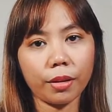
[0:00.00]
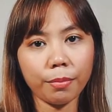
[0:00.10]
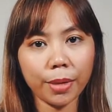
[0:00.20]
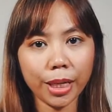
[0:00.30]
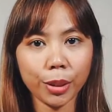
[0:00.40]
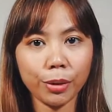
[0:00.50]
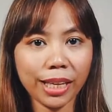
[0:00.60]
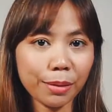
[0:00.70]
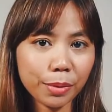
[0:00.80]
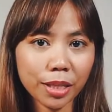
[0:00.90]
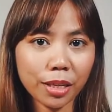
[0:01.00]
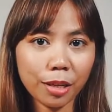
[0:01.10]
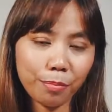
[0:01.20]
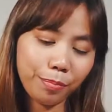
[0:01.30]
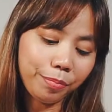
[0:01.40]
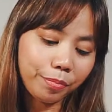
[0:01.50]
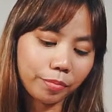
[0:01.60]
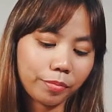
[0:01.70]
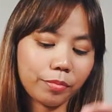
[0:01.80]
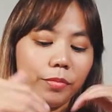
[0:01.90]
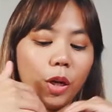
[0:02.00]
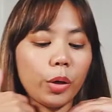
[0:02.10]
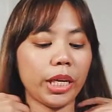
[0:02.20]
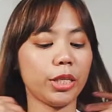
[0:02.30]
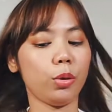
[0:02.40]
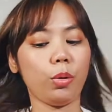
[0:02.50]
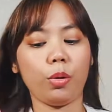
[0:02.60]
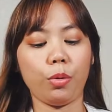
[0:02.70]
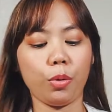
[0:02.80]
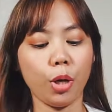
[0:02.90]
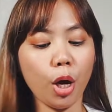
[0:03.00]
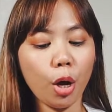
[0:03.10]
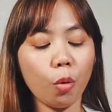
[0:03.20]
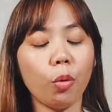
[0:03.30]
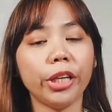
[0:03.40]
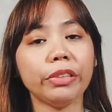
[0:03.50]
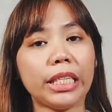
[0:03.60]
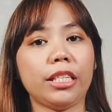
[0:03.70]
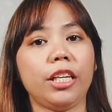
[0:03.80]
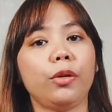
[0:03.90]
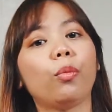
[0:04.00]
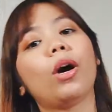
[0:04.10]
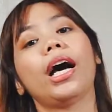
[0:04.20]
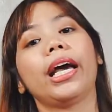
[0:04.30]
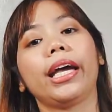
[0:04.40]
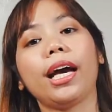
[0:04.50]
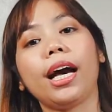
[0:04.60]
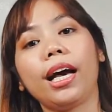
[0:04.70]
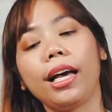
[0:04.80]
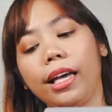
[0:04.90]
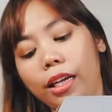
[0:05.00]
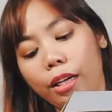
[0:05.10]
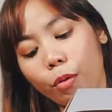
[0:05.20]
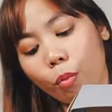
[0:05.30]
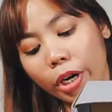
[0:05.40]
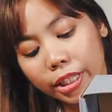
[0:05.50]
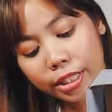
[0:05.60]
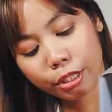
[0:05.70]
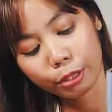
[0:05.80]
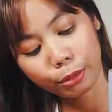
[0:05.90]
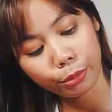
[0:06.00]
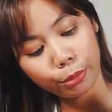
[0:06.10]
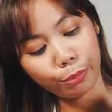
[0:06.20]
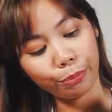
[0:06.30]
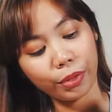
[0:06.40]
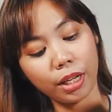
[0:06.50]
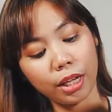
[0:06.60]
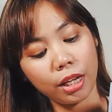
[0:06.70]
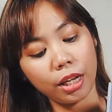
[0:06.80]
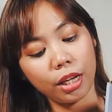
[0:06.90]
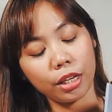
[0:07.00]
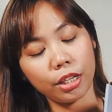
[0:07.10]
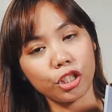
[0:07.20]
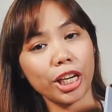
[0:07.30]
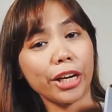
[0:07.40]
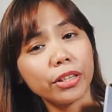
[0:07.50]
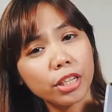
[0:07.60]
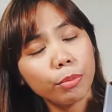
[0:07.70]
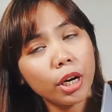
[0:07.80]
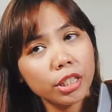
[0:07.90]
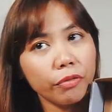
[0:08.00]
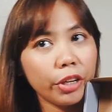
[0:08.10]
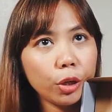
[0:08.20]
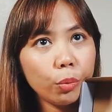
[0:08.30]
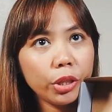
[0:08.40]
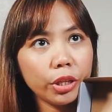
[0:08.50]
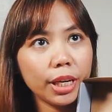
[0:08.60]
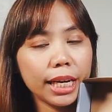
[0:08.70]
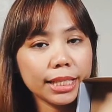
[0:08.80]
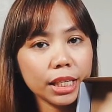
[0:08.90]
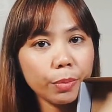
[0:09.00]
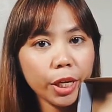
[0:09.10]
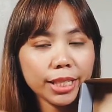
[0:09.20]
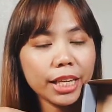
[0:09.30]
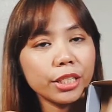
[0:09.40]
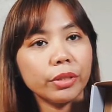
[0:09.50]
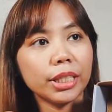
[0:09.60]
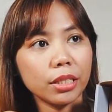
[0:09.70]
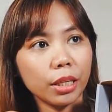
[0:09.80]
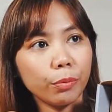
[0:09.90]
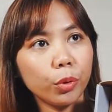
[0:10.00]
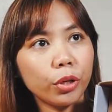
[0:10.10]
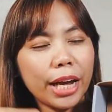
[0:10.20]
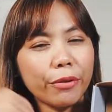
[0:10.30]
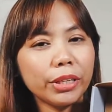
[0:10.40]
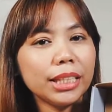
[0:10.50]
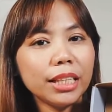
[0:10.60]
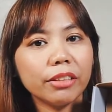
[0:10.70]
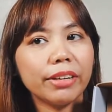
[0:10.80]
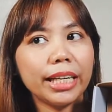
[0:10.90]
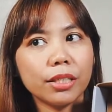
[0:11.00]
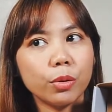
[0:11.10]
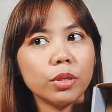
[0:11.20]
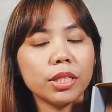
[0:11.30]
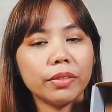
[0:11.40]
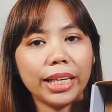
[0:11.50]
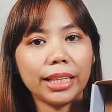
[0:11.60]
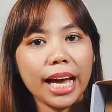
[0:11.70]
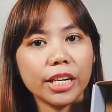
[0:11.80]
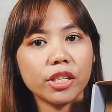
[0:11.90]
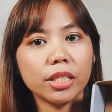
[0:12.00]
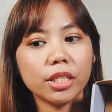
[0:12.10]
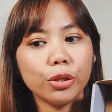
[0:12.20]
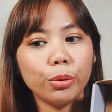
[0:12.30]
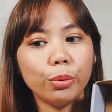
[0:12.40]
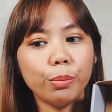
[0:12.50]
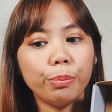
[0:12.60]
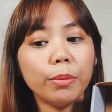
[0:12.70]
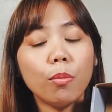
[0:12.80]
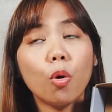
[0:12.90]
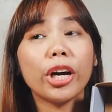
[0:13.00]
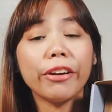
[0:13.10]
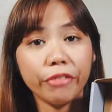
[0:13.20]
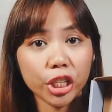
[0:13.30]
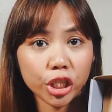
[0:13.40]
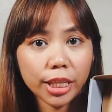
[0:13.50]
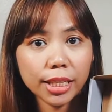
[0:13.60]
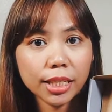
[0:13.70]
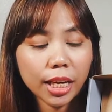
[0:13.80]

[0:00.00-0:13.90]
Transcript: my new laptop. Okay, so one reason why I wanted to share this unboxing video with you guys is because as a real estate broker, I really need the right tools, the right gadgets to be more efficient